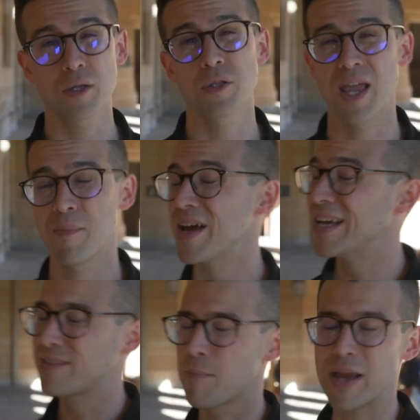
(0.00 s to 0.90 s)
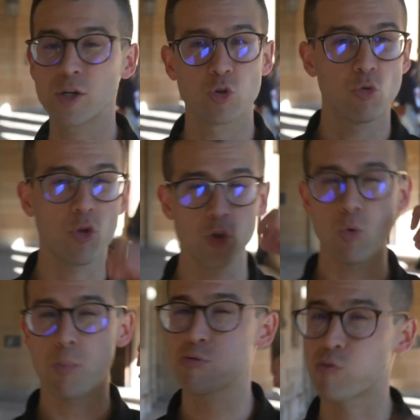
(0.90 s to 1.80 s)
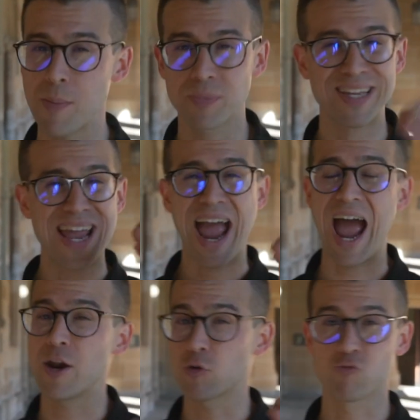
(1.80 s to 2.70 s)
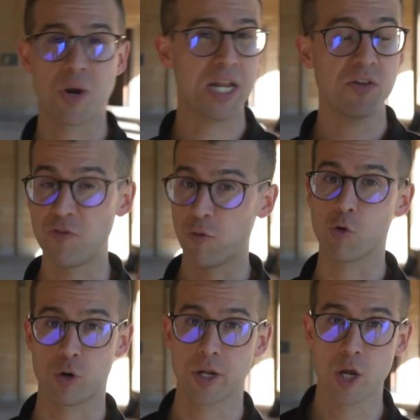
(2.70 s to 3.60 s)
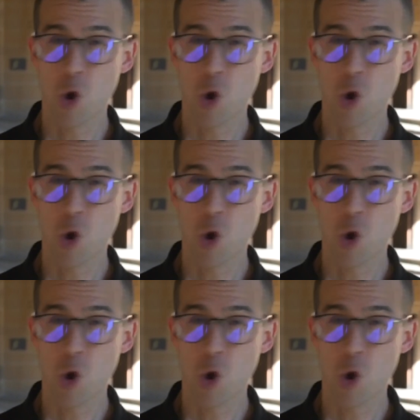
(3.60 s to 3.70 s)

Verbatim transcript: exam to make sure that you are prepped and ready for it.